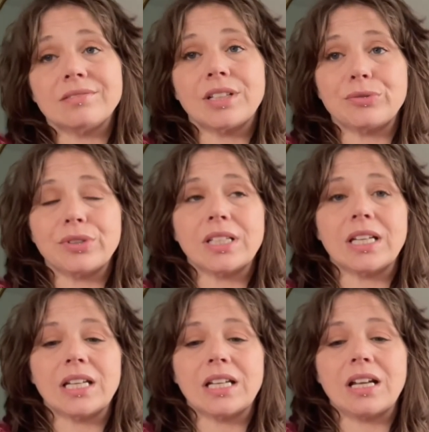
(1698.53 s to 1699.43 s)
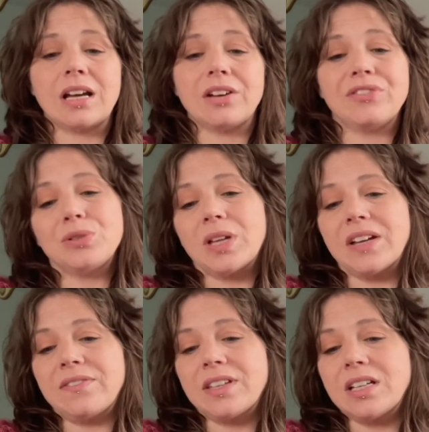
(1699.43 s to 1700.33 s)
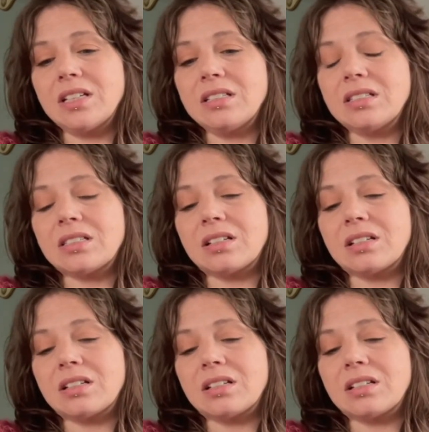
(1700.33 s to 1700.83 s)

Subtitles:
That's really it. A few life things.